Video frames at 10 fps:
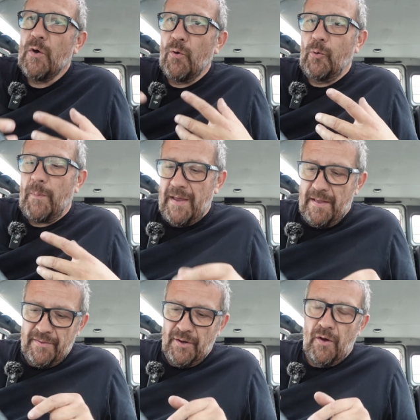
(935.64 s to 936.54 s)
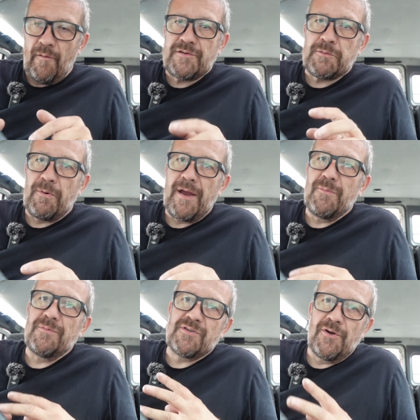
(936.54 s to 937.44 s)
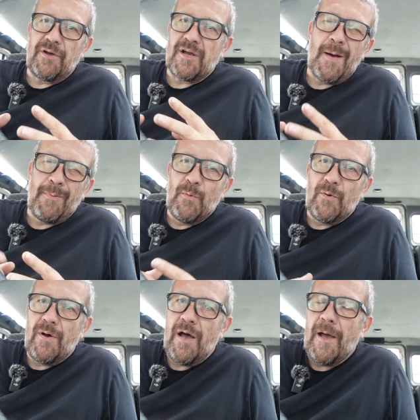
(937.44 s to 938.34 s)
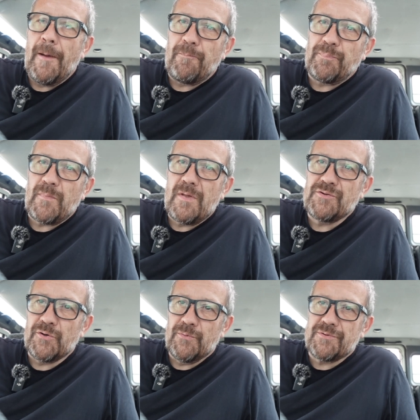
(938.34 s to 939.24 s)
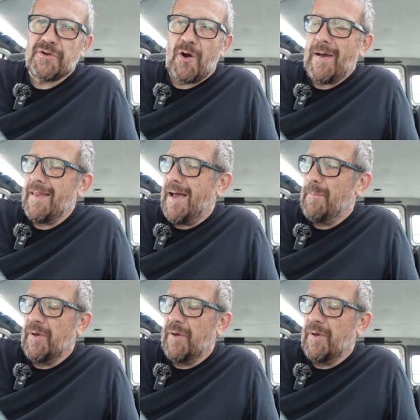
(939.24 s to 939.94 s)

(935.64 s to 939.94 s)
albeit the loft spring took a couple more um, sorry about that.